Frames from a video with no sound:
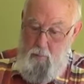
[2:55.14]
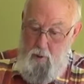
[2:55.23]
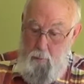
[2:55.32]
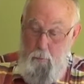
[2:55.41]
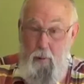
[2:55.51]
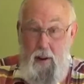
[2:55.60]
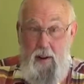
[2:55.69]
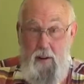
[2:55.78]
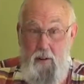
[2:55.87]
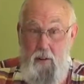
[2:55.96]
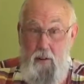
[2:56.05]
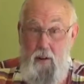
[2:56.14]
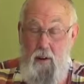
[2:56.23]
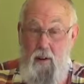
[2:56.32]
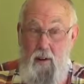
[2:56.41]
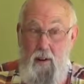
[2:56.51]
completed
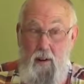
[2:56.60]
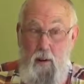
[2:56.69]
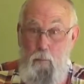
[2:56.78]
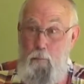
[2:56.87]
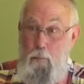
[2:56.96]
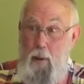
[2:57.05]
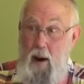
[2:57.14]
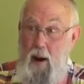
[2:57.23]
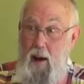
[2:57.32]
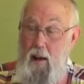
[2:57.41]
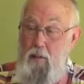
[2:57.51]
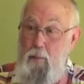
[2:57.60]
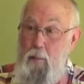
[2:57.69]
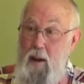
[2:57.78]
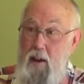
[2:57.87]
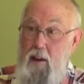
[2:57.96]
by the
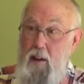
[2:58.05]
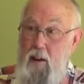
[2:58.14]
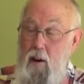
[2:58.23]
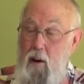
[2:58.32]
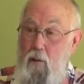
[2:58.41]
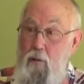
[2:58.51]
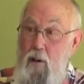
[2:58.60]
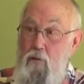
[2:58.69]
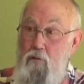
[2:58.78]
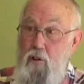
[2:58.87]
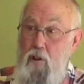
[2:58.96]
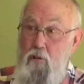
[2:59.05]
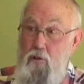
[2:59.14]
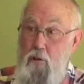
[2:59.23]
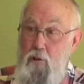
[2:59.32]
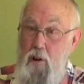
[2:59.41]
beginning of his
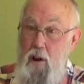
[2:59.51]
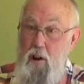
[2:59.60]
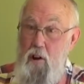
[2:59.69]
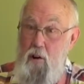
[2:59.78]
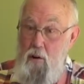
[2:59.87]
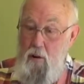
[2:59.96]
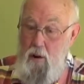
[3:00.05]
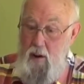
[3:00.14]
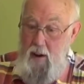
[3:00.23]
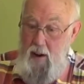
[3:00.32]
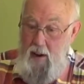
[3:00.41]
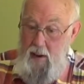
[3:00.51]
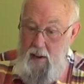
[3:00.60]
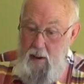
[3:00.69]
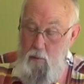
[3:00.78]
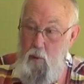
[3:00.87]
senior year, and
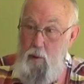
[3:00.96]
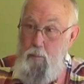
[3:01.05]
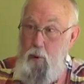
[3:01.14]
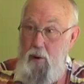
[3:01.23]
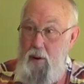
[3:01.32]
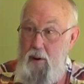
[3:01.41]
he would put